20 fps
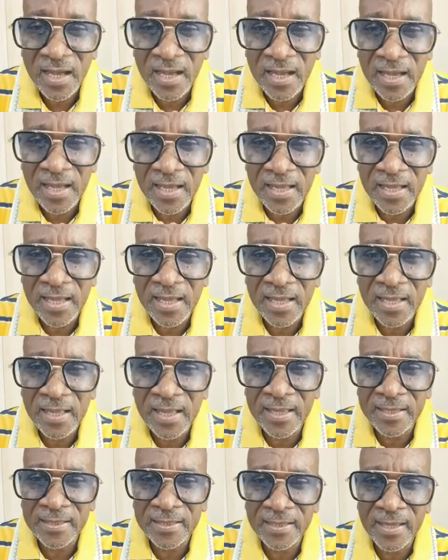uh, uh,
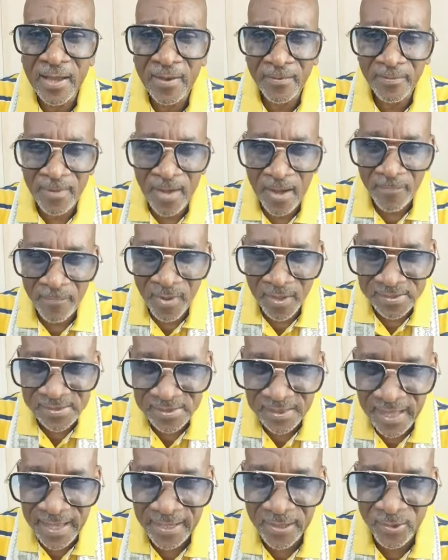an uh,
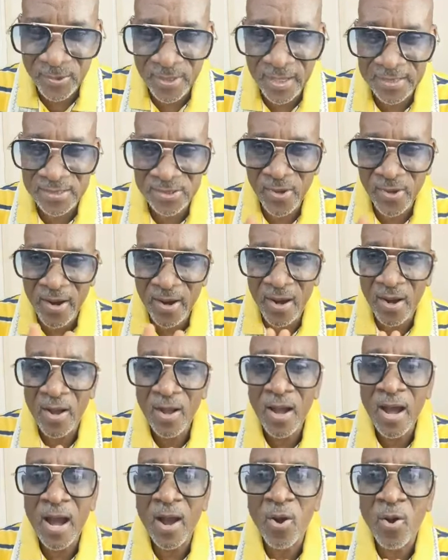apostle I know that you are
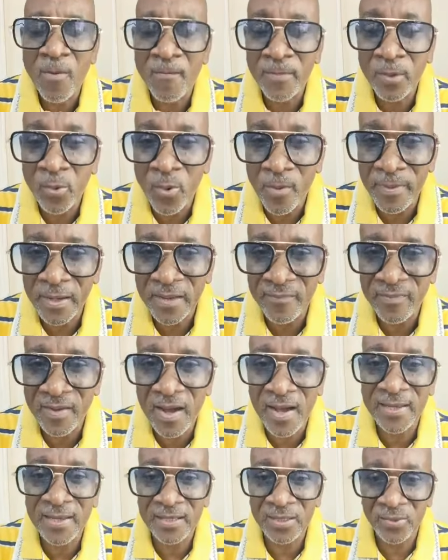a humble woman of
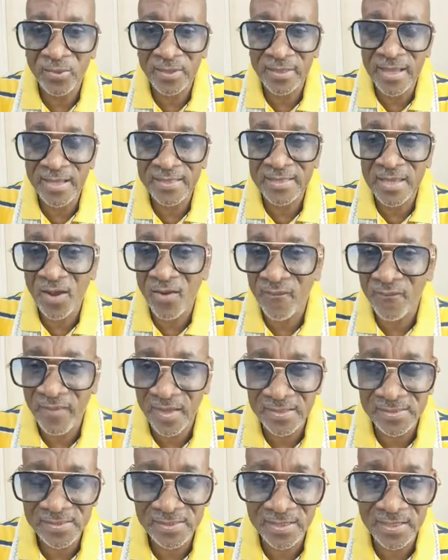God and you will not take
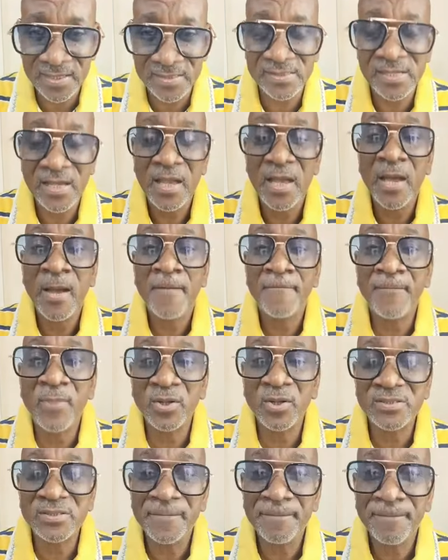offense to this
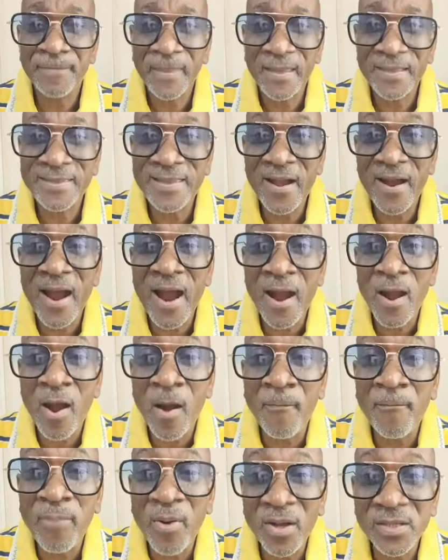but there
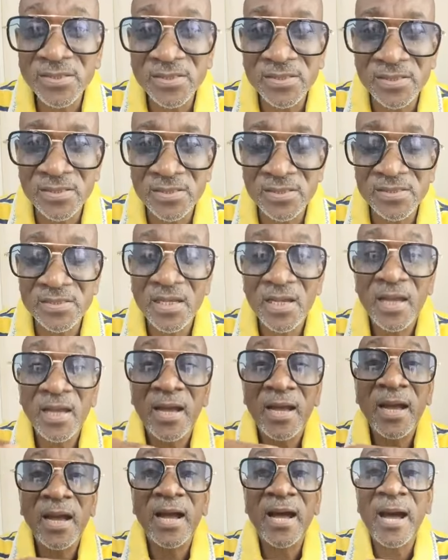are apostles
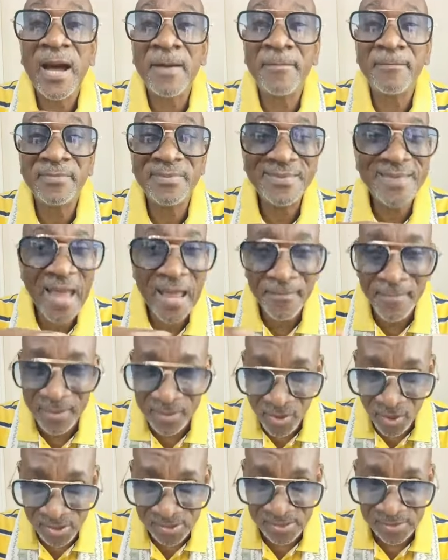um, dime a
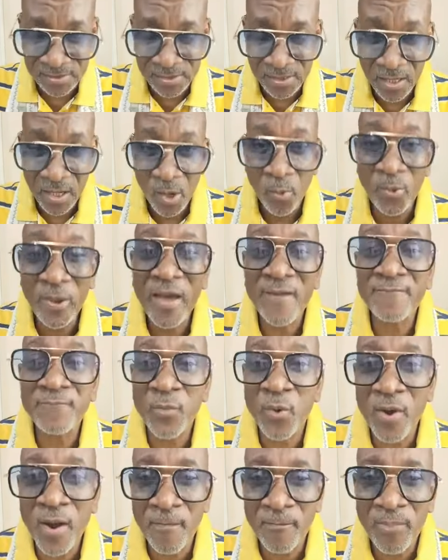dozen we have
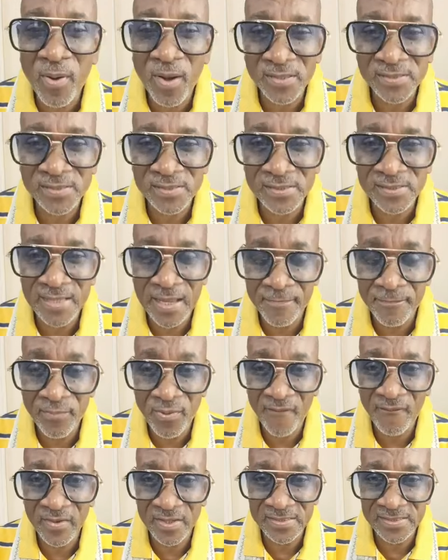more apostles and
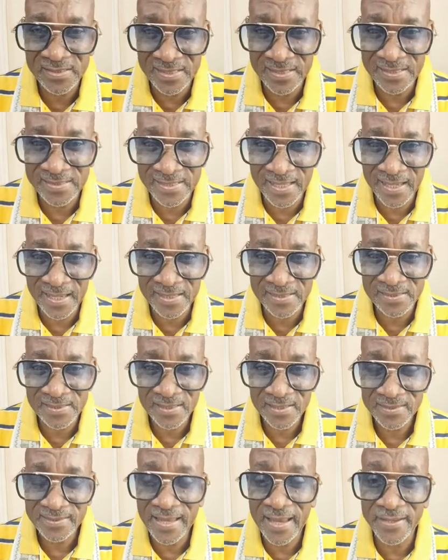prophets these days
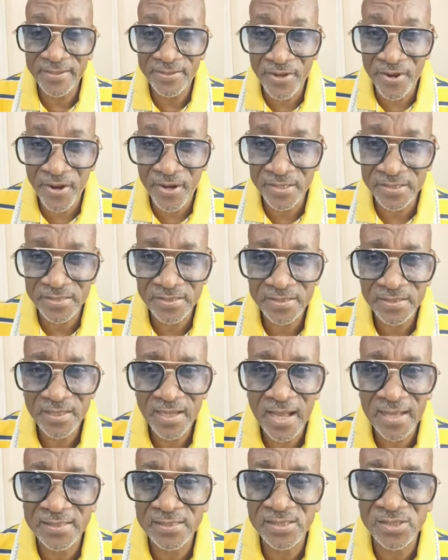than dirt
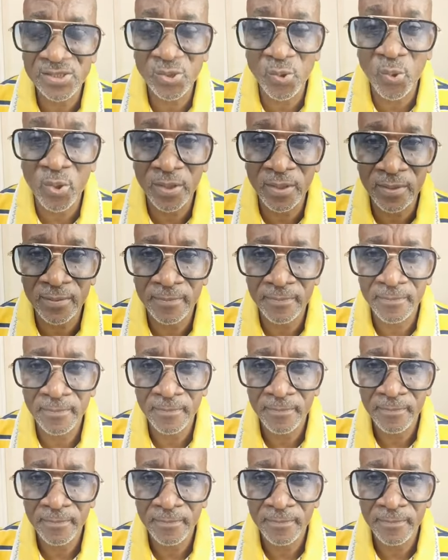and stone